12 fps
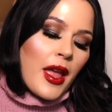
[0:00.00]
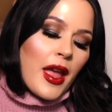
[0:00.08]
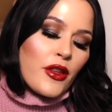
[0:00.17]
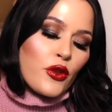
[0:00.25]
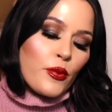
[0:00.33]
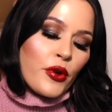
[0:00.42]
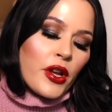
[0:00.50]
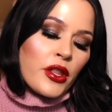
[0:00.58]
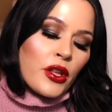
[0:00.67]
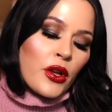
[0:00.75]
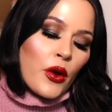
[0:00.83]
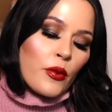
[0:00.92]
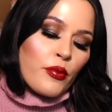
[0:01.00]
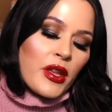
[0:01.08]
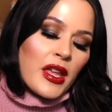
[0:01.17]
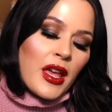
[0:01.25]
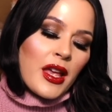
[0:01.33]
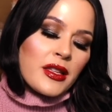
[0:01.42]
and you put in the code
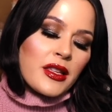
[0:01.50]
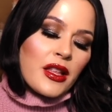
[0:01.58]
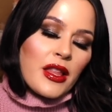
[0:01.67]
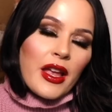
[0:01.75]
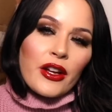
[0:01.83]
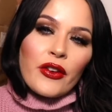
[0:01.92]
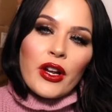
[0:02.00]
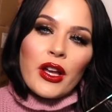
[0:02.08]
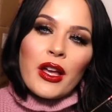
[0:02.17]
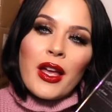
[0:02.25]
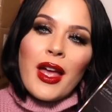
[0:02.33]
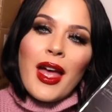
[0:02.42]
PS Alegra